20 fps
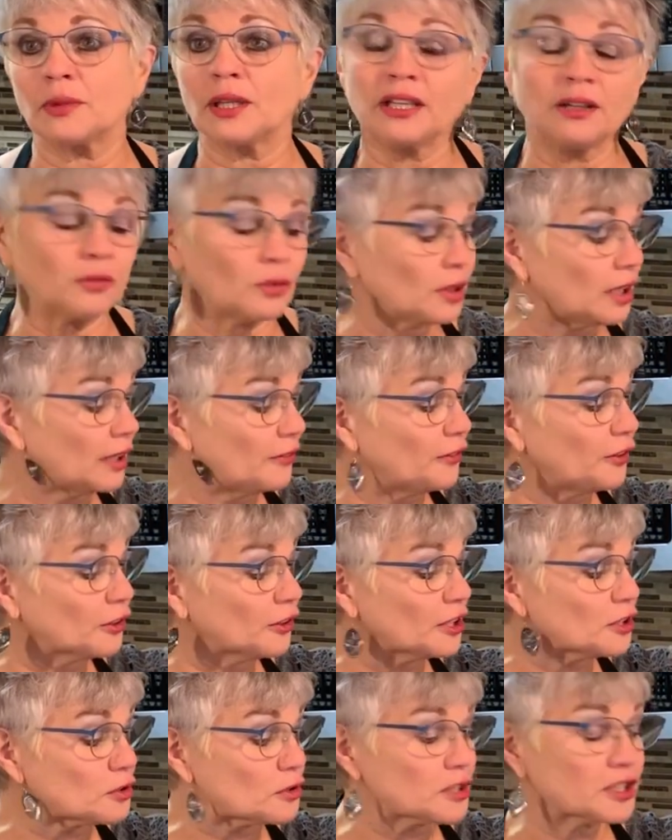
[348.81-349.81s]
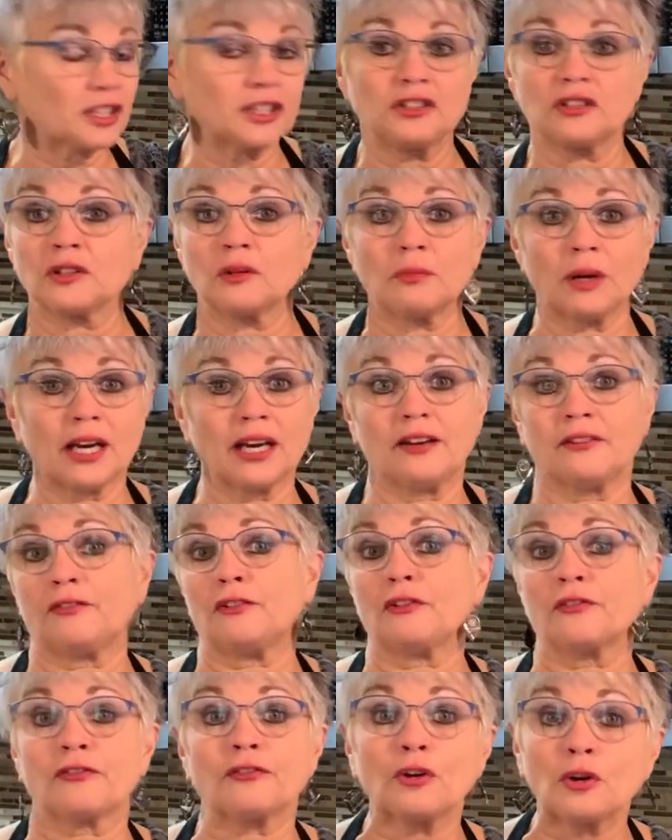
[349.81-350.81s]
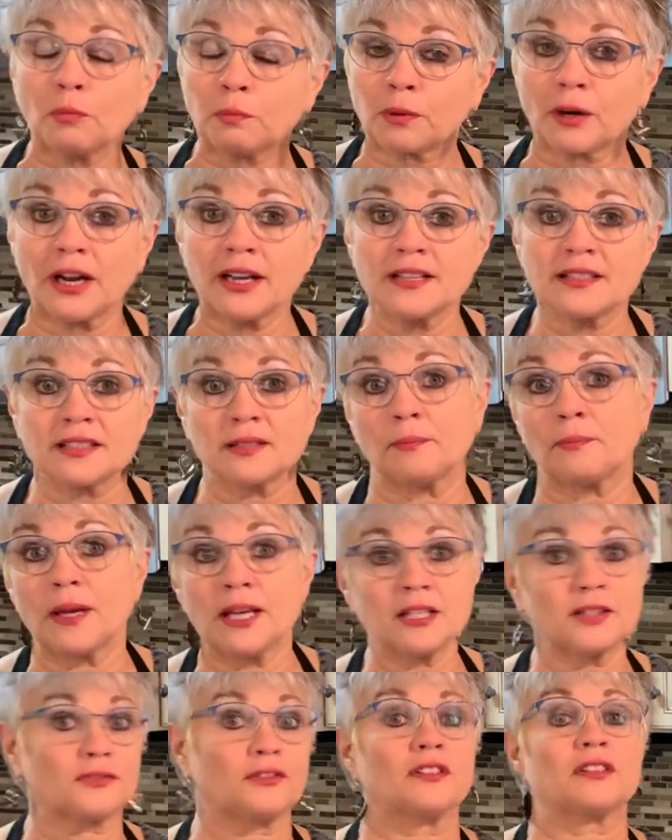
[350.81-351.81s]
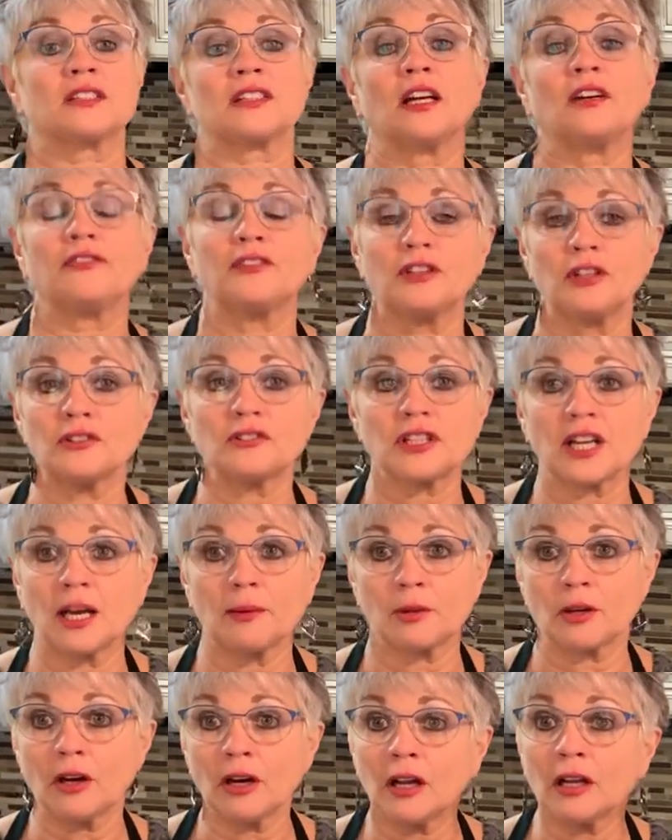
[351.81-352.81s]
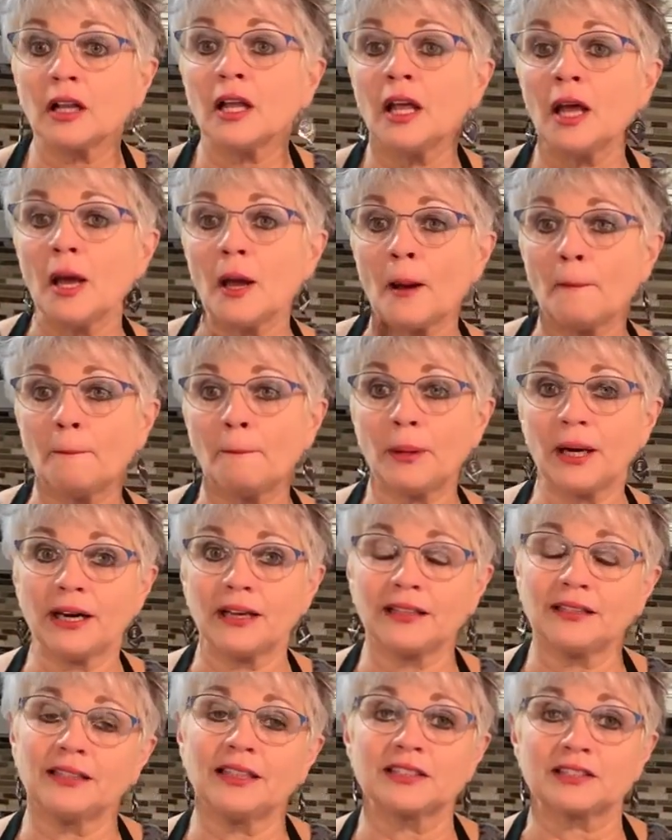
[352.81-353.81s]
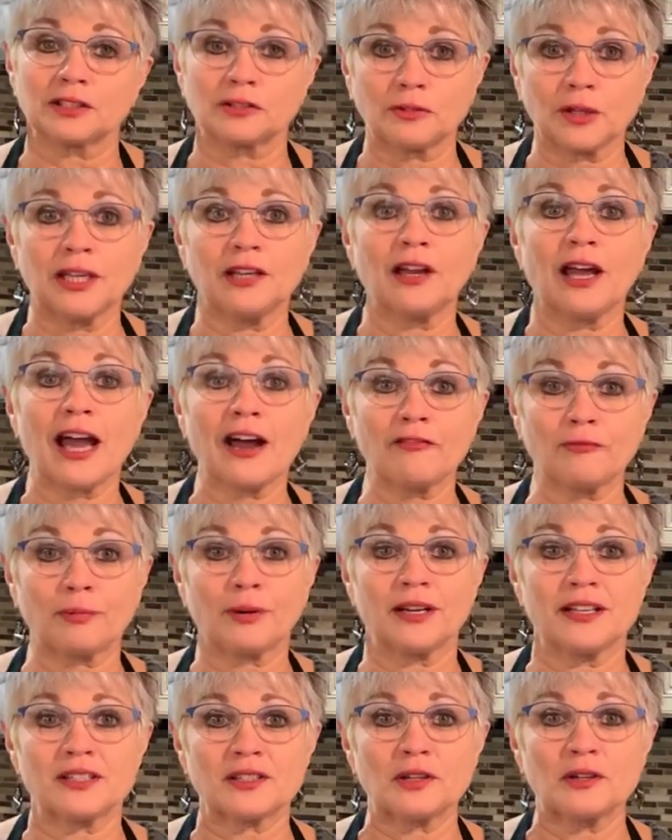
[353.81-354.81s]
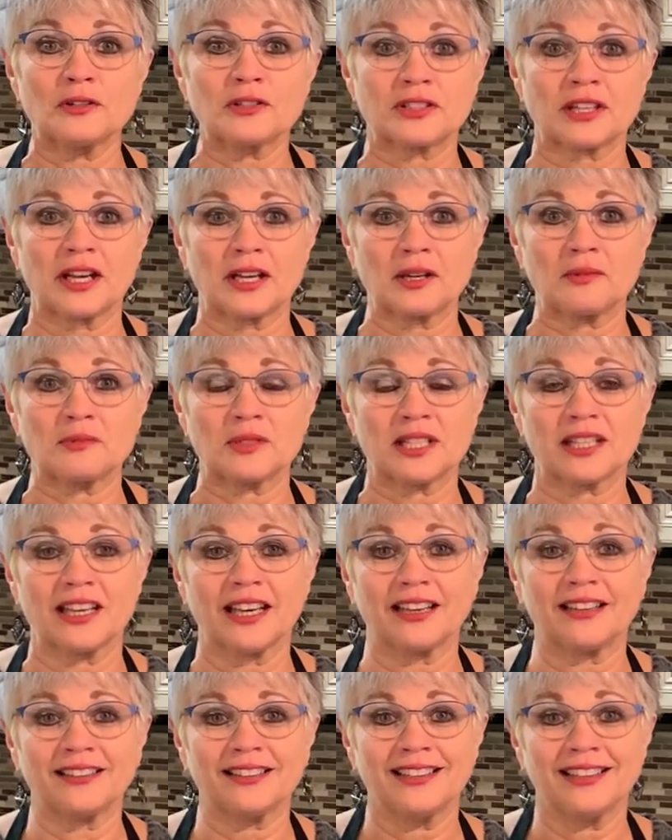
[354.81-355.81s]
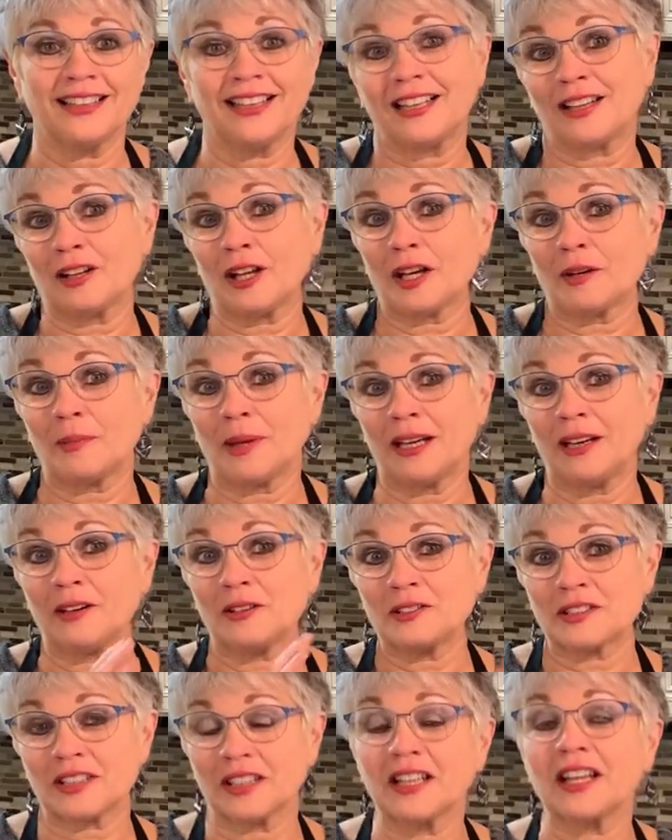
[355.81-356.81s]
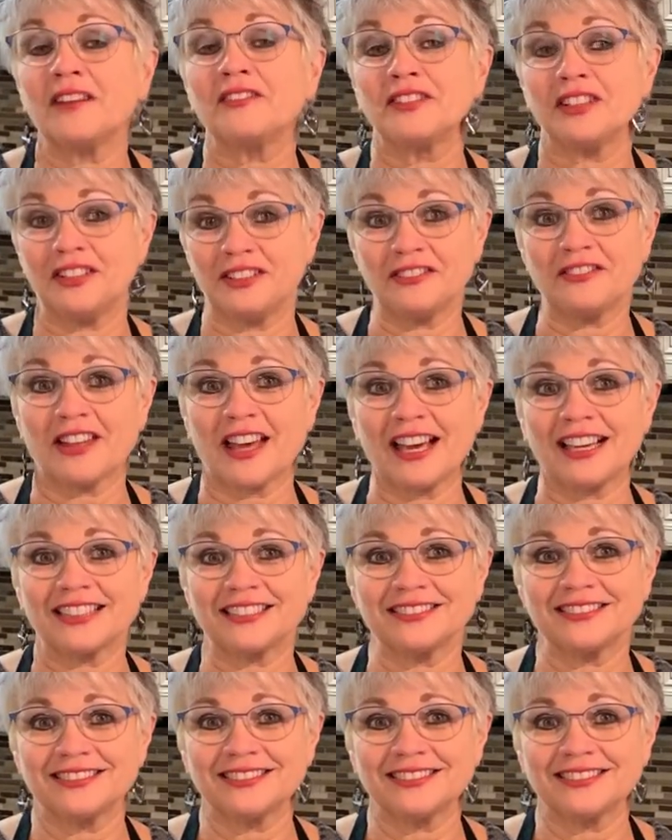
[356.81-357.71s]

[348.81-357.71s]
And if you're interested, you can buy it for full price. It pays for itself in no time at all, but it's a great half price host item to get. And a lot of my hosts love to do that.